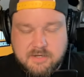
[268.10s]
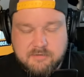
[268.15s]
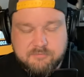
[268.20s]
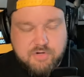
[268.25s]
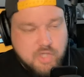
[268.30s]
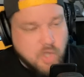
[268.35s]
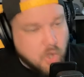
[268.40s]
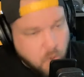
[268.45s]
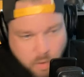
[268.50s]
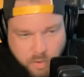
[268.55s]

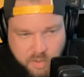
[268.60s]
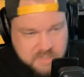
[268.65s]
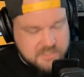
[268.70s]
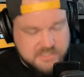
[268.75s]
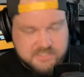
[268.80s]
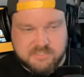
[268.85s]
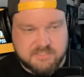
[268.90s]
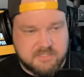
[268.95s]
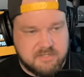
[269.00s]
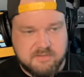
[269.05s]
Of
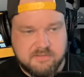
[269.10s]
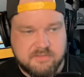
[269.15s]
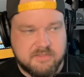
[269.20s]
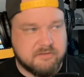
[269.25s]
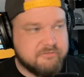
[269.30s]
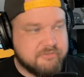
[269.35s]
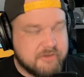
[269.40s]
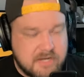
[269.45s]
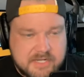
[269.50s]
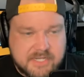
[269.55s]
course,
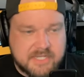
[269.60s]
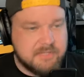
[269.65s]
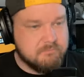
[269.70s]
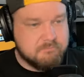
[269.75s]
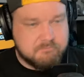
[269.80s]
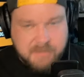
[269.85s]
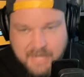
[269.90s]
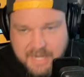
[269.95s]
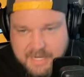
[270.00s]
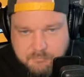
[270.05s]
the
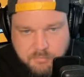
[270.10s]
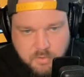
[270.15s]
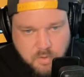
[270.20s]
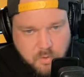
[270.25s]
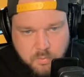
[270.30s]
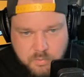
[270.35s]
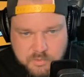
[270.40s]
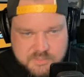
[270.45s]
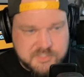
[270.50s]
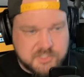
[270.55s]
fucking
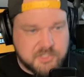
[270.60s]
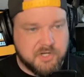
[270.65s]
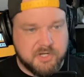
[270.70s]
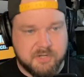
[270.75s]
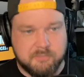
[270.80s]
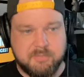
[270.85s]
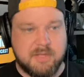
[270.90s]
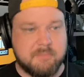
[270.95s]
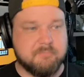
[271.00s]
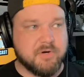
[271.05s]
Bible was going
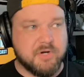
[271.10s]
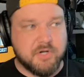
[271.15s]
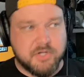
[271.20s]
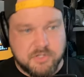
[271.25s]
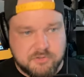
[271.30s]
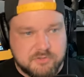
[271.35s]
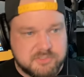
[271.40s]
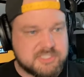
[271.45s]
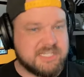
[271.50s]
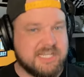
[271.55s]
to be
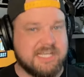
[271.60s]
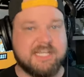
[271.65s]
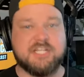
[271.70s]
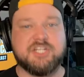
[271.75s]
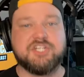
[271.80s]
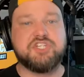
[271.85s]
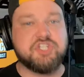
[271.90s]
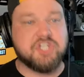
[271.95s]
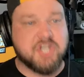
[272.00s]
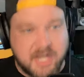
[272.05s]
produced
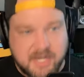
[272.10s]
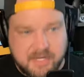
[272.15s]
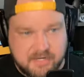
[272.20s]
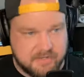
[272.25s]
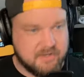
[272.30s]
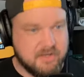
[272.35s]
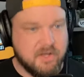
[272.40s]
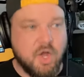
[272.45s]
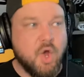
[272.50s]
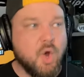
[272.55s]
in
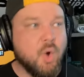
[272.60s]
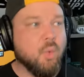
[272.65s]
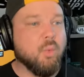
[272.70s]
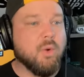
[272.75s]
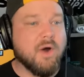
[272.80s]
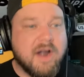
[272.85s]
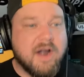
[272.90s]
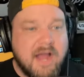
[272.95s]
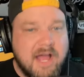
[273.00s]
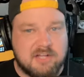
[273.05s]
China.
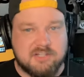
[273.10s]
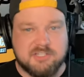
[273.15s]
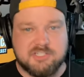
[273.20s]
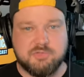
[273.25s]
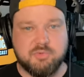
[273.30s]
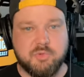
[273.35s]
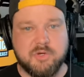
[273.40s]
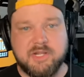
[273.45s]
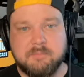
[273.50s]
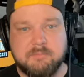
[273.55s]
Where
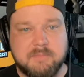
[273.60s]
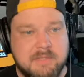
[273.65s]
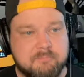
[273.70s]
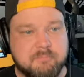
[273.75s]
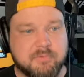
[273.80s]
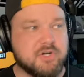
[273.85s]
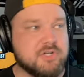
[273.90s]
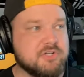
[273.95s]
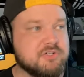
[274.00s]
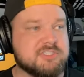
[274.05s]
else would it be
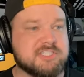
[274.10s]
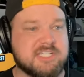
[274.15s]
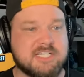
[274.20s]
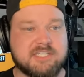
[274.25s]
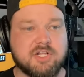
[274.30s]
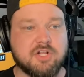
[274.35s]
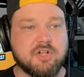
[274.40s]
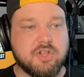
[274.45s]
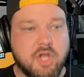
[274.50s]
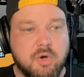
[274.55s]
produced
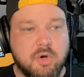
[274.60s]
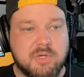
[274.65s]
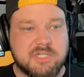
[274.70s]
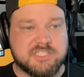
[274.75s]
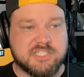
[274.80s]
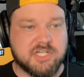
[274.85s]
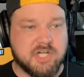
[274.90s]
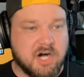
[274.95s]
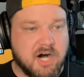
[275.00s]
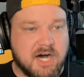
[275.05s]
at the
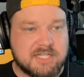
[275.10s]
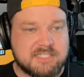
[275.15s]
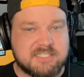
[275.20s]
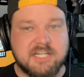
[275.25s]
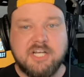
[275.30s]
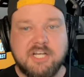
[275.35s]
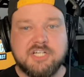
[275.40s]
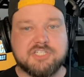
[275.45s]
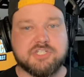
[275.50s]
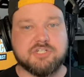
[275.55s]
lowest
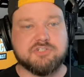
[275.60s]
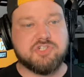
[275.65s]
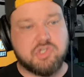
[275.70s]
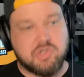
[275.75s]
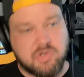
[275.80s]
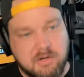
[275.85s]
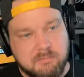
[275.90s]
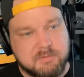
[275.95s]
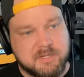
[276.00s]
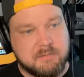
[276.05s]
cost so
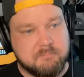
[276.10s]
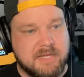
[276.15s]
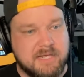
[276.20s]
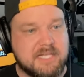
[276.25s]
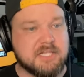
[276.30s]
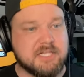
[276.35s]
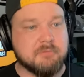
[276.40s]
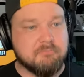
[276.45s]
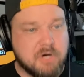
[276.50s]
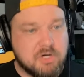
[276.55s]
Trump can
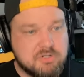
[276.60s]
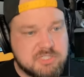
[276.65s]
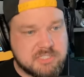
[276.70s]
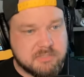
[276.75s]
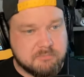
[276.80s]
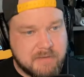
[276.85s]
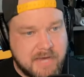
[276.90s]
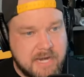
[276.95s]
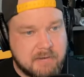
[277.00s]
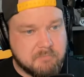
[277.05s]
make the
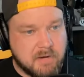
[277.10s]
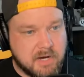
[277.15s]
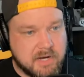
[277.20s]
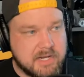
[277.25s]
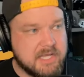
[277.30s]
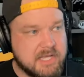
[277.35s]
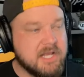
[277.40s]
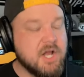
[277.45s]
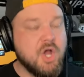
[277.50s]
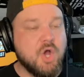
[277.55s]
most amount of
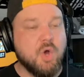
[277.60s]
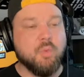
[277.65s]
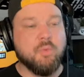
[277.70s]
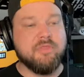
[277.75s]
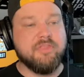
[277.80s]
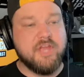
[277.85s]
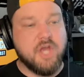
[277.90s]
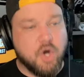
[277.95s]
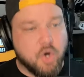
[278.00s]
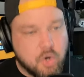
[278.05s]
money
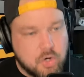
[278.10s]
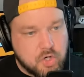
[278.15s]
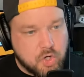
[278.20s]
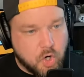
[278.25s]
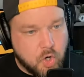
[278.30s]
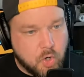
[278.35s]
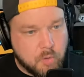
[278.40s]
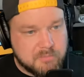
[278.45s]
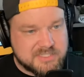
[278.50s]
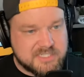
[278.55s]
when the
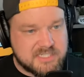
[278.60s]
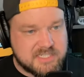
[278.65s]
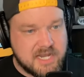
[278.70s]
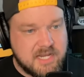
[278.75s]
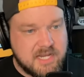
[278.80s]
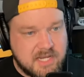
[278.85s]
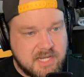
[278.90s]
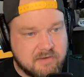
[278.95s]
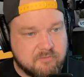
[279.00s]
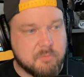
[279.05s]
Oklahoma
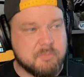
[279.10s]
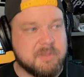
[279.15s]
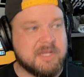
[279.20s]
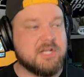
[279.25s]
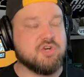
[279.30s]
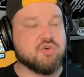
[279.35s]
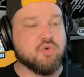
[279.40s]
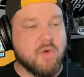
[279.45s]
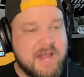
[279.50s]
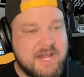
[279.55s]
state
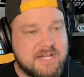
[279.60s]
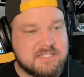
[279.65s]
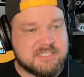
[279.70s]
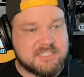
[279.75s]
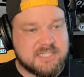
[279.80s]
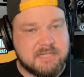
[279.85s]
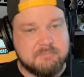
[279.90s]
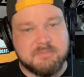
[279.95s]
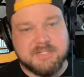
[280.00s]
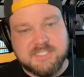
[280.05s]
government
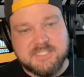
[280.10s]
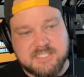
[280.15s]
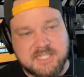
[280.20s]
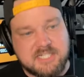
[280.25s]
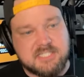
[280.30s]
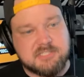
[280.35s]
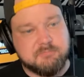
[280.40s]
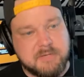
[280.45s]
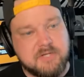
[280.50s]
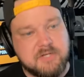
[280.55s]
grants them the
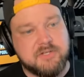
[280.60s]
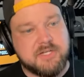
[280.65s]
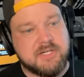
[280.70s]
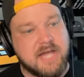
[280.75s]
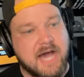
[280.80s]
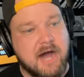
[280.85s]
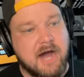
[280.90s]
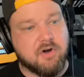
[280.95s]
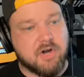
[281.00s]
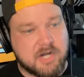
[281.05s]
$6 million
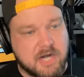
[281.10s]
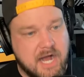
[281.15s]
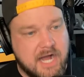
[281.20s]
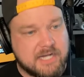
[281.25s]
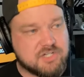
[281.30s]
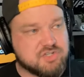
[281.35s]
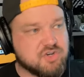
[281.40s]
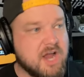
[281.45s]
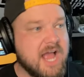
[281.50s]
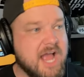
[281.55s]

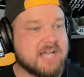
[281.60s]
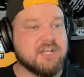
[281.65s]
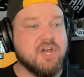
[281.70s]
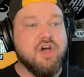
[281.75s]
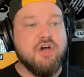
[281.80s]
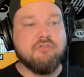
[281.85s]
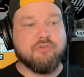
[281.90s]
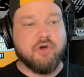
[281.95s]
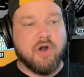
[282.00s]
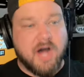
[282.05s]
contract
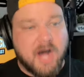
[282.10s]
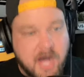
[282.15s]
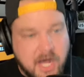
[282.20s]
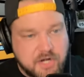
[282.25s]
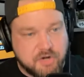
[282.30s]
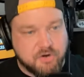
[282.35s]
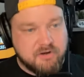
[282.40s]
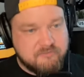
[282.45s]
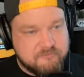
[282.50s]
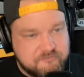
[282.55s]
for
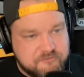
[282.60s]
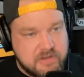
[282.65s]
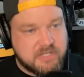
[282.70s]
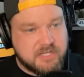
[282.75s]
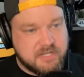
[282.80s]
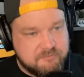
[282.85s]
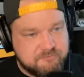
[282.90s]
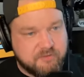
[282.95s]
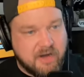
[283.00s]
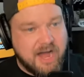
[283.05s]

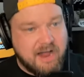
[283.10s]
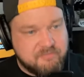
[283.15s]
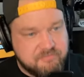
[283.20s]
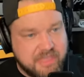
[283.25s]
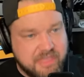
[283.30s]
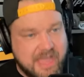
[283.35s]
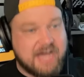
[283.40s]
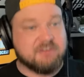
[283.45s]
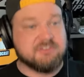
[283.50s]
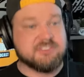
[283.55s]

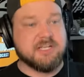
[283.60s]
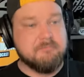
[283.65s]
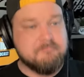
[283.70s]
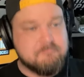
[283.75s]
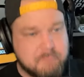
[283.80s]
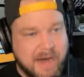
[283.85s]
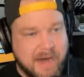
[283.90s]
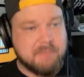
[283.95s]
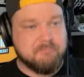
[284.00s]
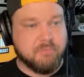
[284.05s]

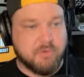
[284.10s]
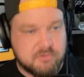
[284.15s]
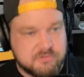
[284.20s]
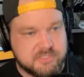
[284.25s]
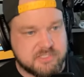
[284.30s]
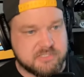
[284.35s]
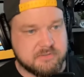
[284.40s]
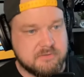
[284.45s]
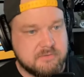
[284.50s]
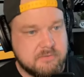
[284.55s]
155,000
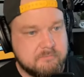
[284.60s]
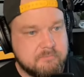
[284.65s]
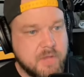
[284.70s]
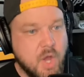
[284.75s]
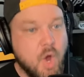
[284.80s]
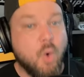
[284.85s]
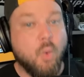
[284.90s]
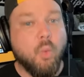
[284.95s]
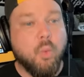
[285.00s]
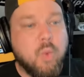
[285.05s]
Bibles?
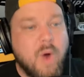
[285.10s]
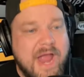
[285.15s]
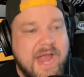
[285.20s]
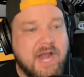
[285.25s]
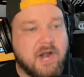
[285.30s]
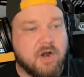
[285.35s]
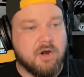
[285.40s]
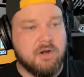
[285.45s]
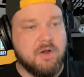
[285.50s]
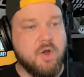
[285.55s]

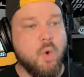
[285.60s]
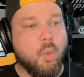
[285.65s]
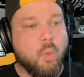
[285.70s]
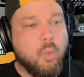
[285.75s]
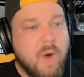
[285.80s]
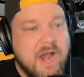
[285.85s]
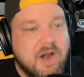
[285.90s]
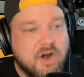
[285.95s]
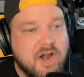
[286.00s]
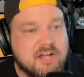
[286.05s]
Where?
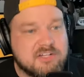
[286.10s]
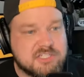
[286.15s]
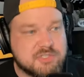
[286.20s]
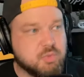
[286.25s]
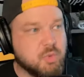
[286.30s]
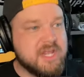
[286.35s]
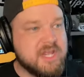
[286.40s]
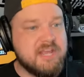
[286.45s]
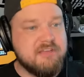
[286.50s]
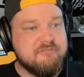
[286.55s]
Where
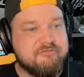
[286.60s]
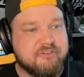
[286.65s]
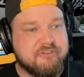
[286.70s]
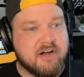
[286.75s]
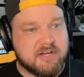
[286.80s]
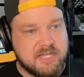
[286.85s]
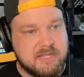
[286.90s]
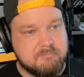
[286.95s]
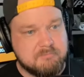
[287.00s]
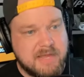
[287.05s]
else would he
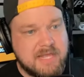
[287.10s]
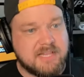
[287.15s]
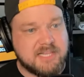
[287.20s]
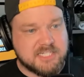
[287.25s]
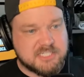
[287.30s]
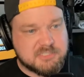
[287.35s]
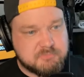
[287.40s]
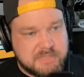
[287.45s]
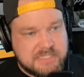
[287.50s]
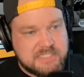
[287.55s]
fucking make
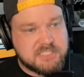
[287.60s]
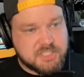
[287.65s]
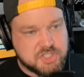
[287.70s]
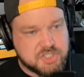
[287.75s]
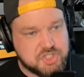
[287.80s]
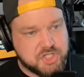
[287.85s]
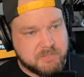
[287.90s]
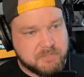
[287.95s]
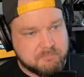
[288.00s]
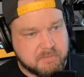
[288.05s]
this piece of
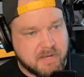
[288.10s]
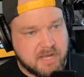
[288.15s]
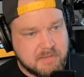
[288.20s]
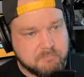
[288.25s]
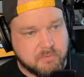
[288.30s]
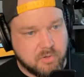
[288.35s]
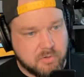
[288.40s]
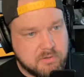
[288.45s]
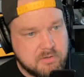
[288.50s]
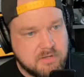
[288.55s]
shit
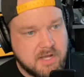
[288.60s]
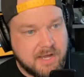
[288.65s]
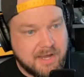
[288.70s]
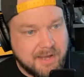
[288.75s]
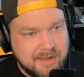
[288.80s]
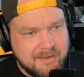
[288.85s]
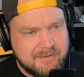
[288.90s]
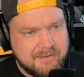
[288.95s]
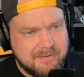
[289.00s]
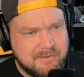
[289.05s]
Bible?
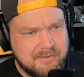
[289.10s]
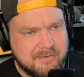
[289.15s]
Huh? Huh?